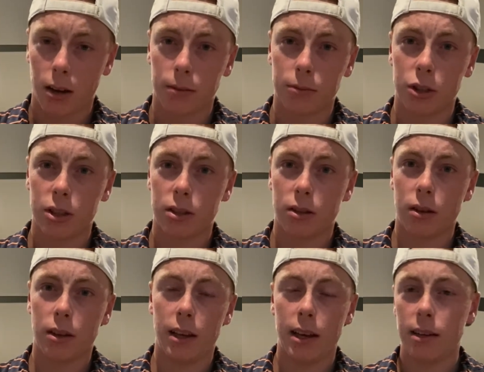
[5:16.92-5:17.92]
Just on
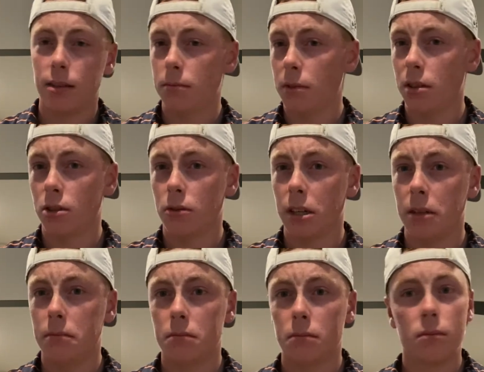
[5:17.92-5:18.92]
the end of the
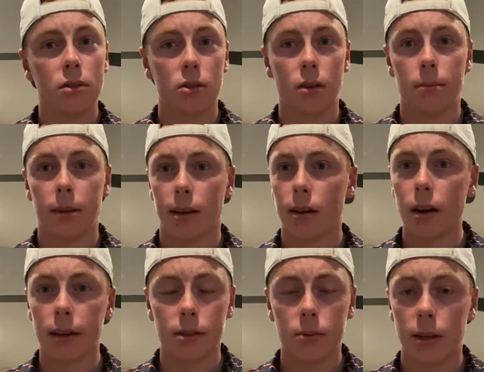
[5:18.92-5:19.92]
green. So I'm like, all
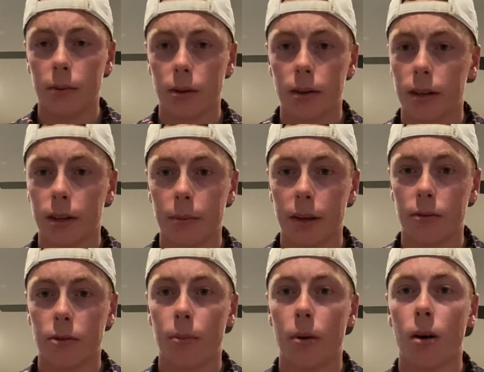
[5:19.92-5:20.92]
right, sweet, we're gonna be in
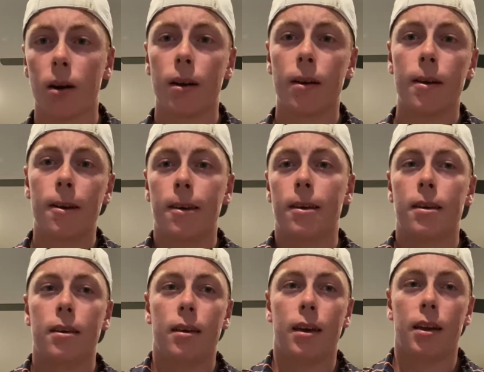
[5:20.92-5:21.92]
for par.
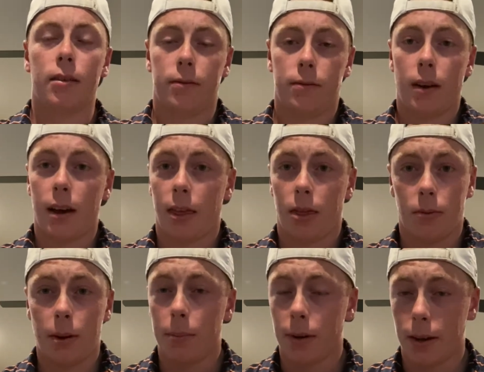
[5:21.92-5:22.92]
And if I
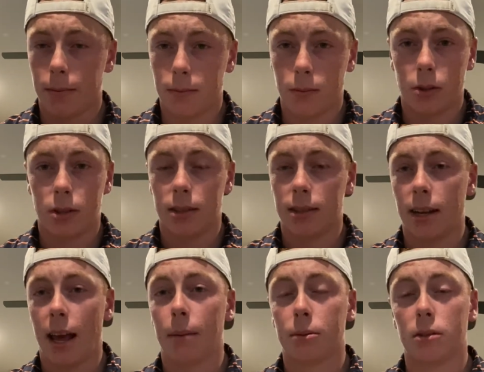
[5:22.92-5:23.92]
3-putt, which is an
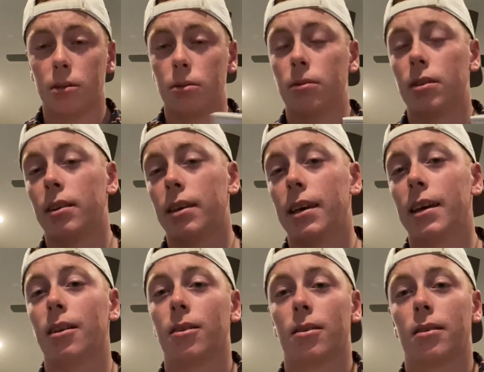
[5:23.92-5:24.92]
absolute
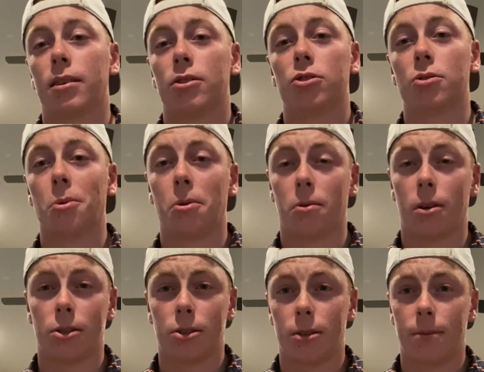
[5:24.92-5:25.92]
killer and soul
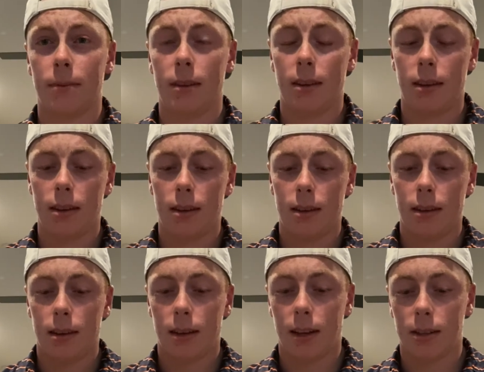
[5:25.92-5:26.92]
crusher.
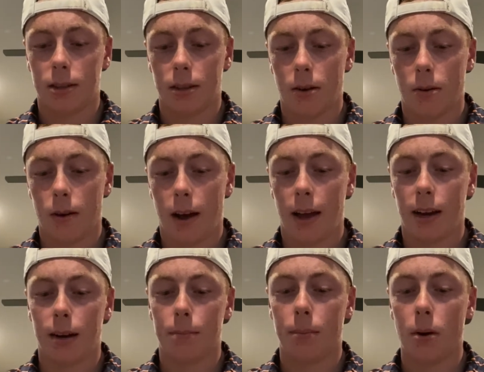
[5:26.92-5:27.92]
And so I ended
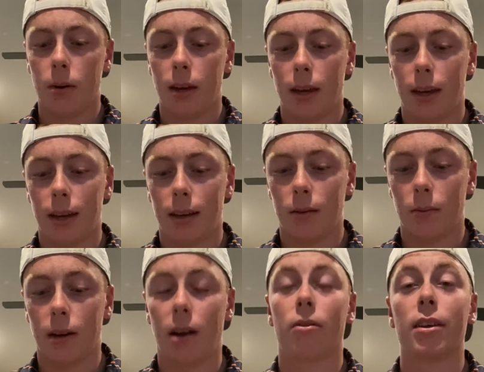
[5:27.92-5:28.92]
up bogeying when
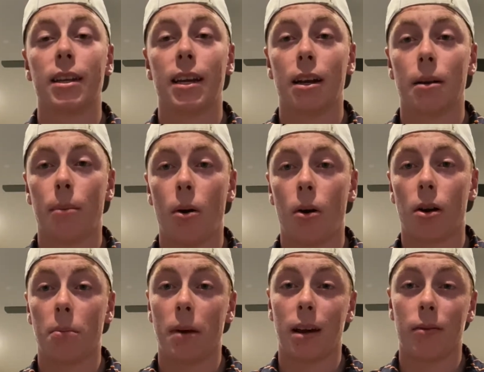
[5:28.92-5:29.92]
I really needed a par to
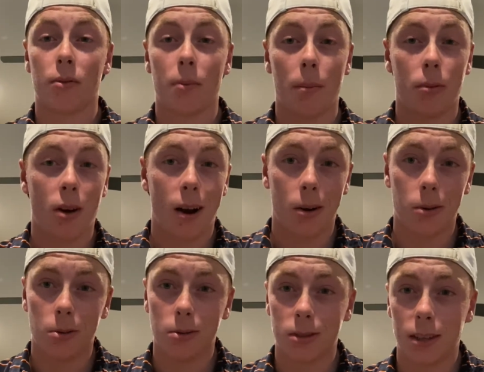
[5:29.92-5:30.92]
make up for my prior
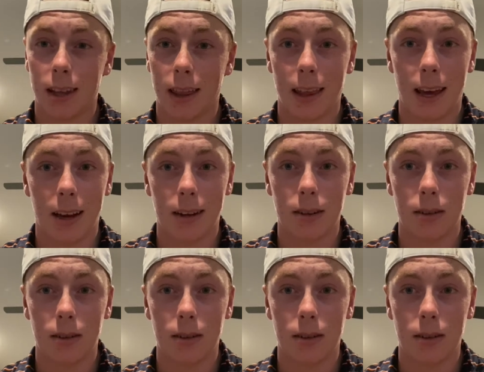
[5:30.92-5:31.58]
holes, and that